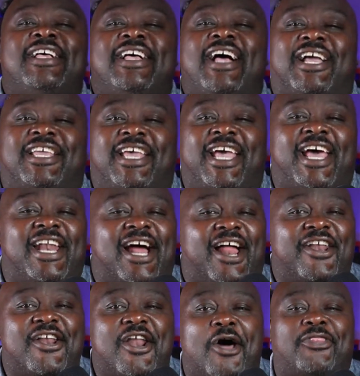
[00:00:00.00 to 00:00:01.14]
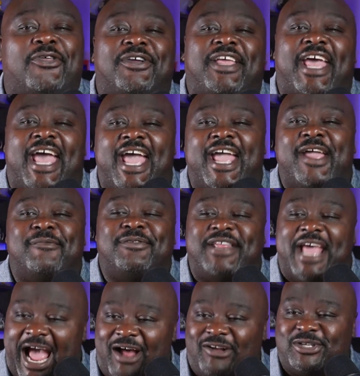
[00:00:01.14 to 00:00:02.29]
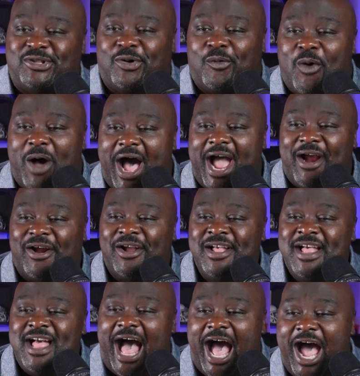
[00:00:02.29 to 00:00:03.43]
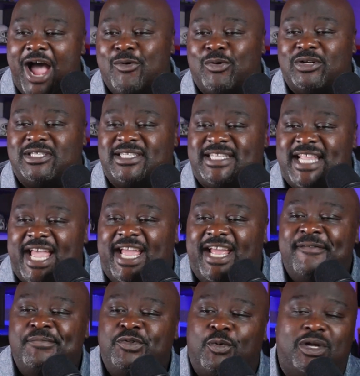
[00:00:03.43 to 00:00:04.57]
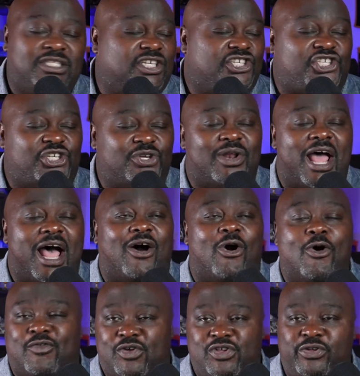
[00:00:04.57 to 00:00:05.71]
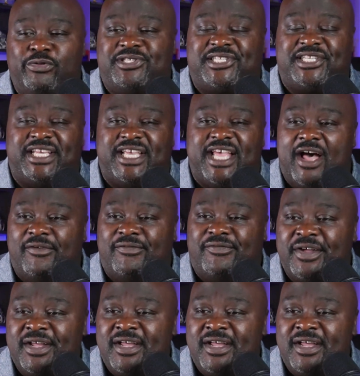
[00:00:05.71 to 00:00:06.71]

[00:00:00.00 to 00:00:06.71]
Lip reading: Again, another game down to the wire. Iowa State wins a shootout over UCF.